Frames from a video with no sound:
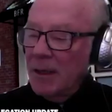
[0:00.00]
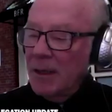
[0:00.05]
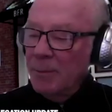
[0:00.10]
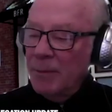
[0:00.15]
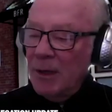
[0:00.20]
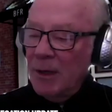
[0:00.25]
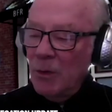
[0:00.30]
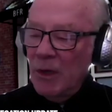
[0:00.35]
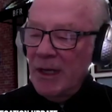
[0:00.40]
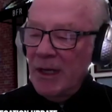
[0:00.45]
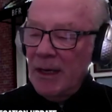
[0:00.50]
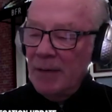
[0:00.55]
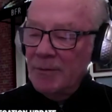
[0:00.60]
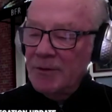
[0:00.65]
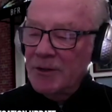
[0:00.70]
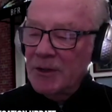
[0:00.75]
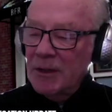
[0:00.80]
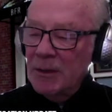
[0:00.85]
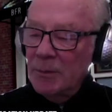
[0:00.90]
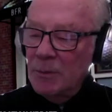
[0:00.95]
but we have
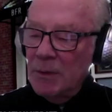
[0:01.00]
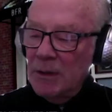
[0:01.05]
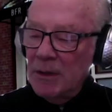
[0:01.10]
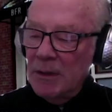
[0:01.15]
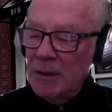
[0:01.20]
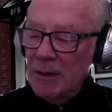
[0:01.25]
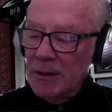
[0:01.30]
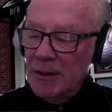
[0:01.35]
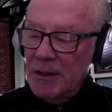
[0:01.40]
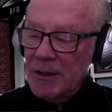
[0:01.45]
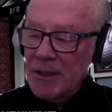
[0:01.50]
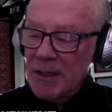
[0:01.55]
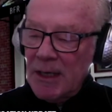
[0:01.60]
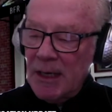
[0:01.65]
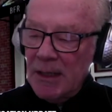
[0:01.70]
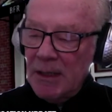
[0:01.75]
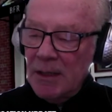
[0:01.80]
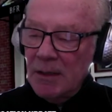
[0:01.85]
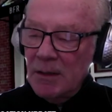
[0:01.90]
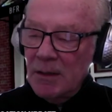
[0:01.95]
some uh,
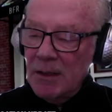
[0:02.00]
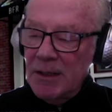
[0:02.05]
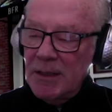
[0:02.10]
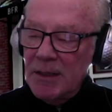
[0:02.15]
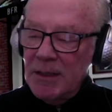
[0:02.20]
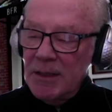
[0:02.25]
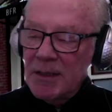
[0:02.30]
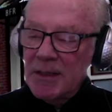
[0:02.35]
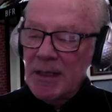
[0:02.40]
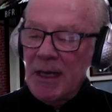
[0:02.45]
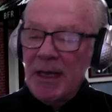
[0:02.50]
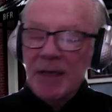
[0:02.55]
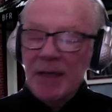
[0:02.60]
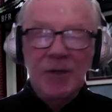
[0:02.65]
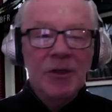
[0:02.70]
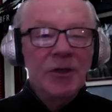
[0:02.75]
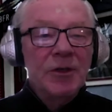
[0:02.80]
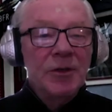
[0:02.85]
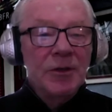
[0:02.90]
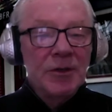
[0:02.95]
decidedly sad
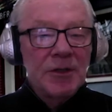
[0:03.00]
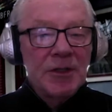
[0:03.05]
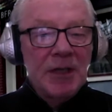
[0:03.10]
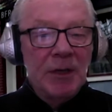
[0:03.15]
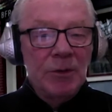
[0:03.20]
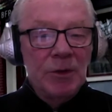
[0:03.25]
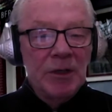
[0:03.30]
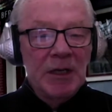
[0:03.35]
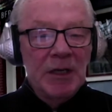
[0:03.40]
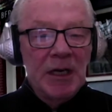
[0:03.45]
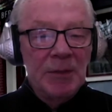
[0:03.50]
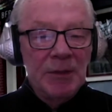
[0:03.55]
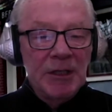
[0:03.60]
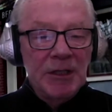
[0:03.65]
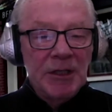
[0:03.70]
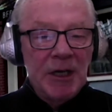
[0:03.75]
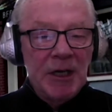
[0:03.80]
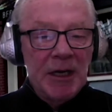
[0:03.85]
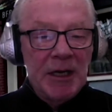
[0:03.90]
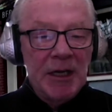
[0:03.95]
news that we're going to be
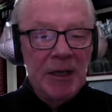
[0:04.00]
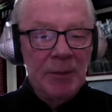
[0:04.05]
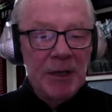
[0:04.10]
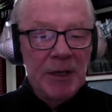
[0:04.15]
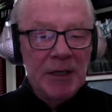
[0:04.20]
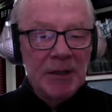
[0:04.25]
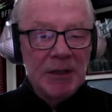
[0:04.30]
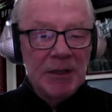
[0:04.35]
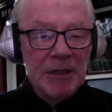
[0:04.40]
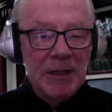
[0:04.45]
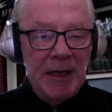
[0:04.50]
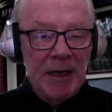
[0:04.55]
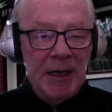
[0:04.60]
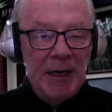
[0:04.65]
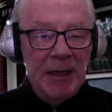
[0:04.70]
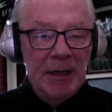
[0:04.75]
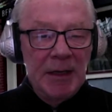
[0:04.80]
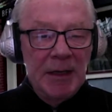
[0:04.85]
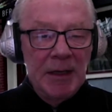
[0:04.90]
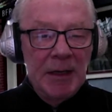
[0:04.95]
talking about
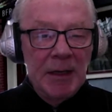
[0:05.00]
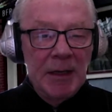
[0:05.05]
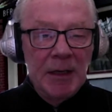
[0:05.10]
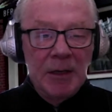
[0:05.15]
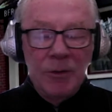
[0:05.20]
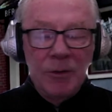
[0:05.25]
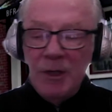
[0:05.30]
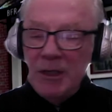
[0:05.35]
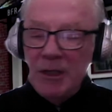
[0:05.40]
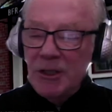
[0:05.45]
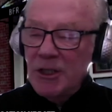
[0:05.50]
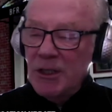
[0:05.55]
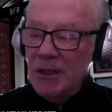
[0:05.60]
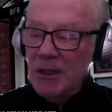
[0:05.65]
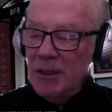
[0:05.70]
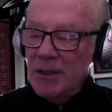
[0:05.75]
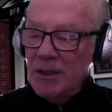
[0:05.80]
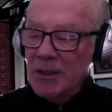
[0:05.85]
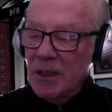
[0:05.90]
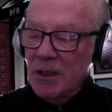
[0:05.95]
today, which
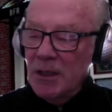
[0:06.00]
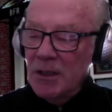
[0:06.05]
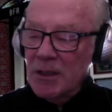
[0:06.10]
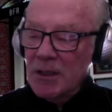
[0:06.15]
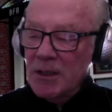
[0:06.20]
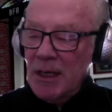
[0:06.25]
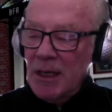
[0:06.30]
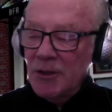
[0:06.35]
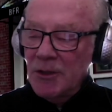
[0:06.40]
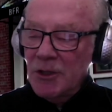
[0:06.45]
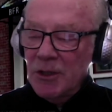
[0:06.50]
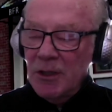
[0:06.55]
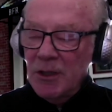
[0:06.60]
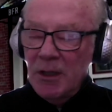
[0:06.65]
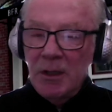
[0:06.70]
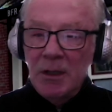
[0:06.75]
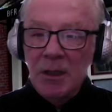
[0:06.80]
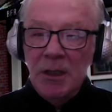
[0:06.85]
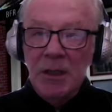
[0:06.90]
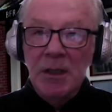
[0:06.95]
is going to center
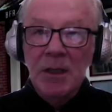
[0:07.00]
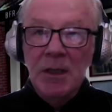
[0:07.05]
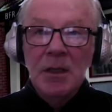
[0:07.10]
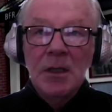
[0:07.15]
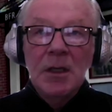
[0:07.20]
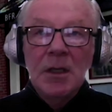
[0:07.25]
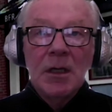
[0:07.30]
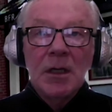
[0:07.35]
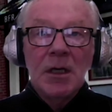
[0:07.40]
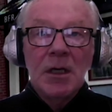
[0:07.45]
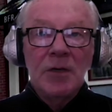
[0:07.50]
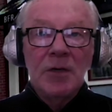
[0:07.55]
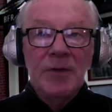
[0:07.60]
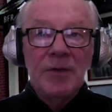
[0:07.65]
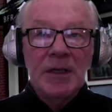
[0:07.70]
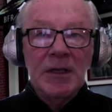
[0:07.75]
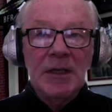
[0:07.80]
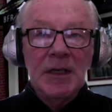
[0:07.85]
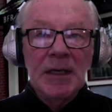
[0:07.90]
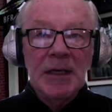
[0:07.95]
on
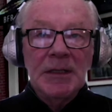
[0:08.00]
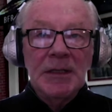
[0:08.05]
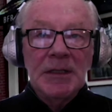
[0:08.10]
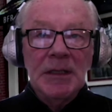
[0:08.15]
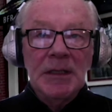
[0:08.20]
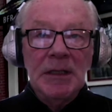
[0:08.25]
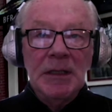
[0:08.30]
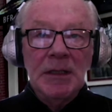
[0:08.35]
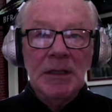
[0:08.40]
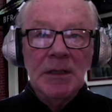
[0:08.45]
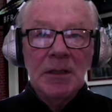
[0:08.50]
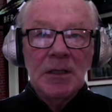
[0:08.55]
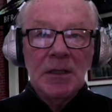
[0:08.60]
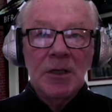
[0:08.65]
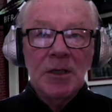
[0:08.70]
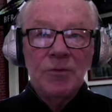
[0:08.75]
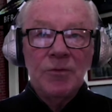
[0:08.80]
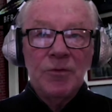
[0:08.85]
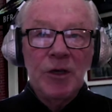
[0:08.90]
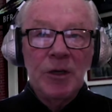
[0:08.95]
COVID 19
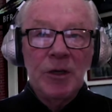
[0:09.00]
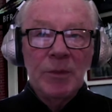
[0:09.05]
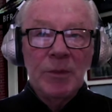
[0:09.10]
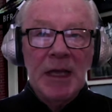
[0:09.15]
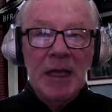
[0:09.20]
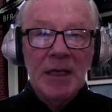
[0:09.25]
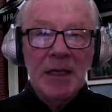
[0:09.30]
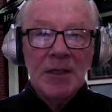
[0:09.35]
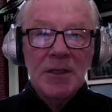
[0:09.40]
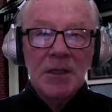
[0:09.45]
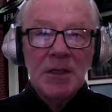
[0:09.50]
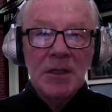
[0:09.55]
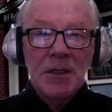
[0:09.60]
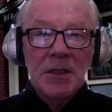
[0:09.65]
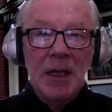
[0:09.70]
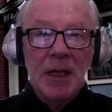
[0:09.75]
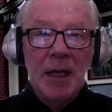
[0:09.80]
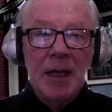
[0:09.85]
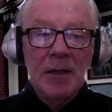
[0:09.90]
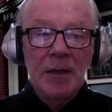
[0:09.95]
confirmed
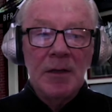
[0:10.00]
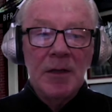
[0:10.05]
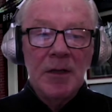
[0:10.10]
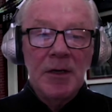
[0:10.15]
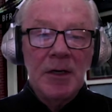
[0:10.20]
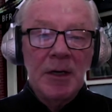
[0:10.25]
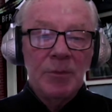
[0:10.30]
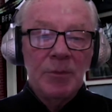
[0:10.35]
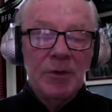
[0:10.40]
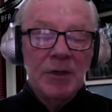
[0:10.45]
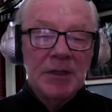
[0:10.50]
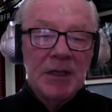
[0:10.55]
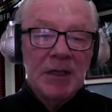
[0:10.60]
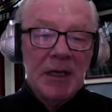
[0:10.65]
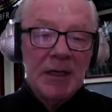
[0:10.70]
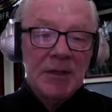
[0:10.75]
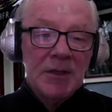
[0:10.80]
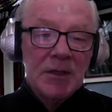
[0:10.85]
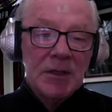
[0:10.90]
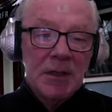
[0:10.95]
cases and the number of
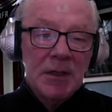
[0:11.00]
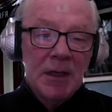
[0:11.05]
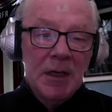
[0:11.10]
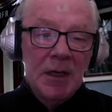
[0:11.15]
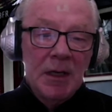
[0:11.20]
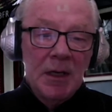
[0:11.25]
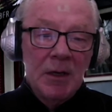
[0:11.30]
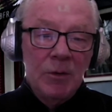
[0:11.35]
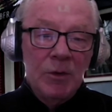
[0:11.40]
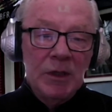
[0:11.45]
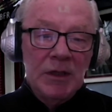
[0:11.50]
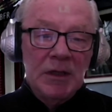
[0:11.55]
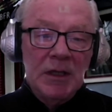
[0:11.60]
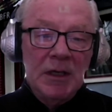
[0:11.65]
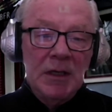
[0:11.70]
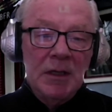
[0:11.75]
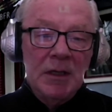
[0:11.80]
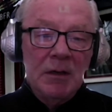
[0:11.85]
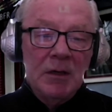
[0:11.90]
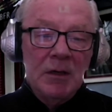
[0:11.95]
deaths
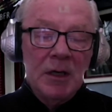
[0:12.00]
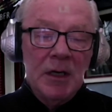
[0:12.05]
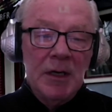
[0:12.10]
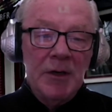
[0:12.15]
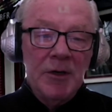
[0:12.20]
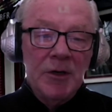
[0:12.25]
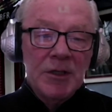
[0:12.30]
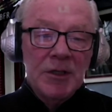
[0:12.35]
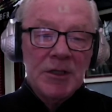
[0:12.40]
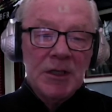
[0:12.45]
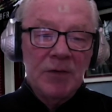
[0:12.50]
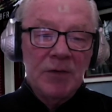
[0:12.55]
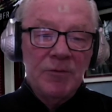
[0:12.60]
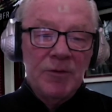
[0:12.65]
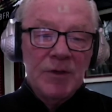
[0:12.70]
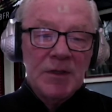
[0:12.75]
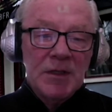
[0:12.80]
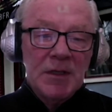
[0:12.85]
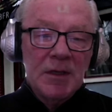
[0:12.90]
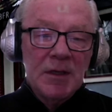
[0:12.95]
within our nursing
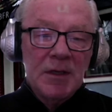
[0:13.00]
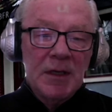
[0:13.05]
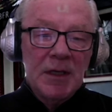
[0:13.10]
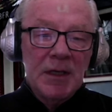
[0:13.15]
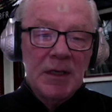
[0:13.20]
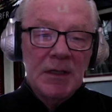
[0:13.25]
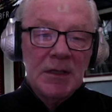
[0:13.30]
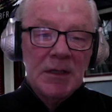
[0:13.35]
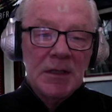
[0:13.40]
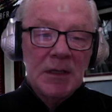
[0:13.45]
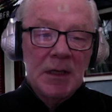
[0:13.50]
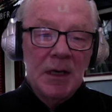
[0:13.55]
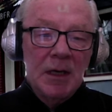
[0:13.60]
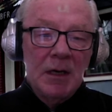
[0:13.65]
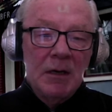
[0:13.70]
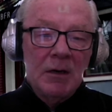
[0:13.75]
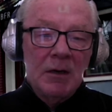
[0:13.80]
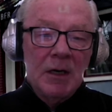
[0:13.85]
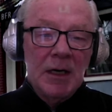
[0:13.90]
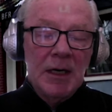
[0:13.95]
facilities
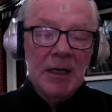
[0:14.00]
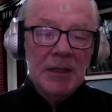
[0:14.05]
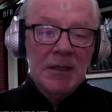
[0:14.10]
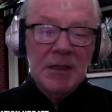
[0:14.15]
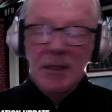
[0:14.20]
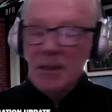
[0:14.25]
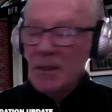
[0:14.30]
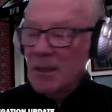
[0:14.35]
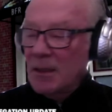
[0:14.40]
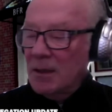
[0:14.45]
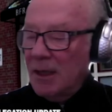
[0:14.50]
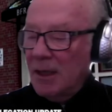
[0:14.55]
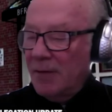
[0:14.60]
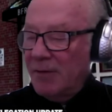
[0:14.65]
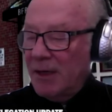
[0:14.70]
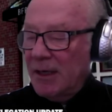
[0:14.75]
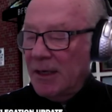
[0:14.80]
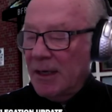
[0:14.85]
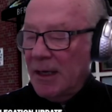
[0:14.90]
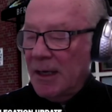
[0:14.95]
or assisted
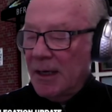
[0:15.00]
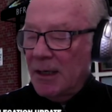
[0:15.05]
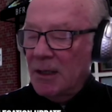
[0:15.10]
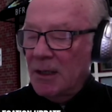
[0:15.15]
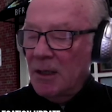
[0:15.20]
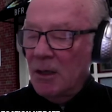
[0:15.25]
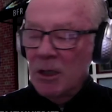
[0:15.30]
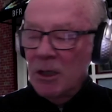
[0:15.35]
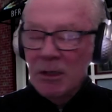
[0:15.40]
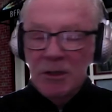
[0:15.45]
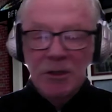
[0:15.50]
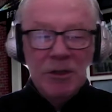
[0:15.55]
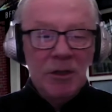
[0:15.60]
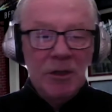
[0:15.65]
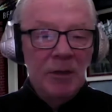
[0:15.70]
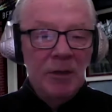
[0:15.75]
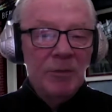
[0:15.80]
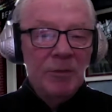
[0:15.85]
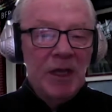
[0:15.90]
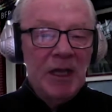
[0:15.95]
living and our long
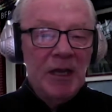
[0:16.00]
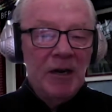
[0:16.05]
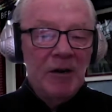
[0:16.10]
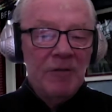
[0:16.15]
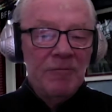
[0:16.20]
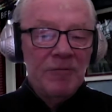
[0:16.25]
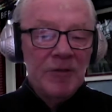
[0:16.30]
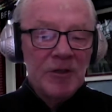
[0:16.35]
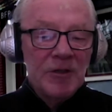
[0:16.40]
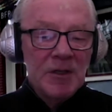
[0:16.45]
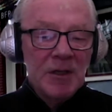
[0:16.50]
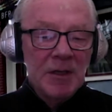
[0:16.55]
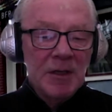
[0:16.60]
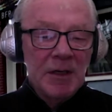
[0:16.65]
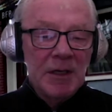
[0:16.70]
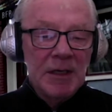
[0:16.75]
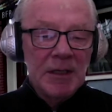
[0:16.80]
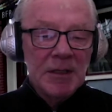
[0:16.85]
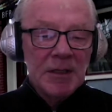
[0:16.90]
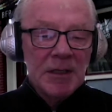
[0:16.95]
term care
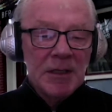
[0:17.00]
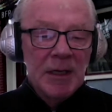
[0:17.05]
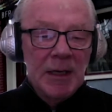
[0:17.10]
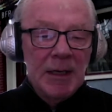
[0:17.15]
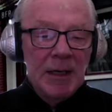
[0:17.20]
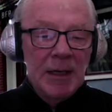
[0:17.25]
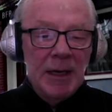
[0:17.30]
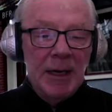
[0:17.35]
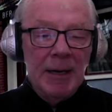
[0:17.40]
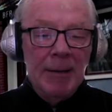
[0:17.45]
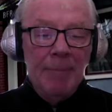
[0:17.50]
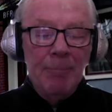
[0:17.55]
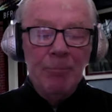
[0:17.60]
facilities. Um,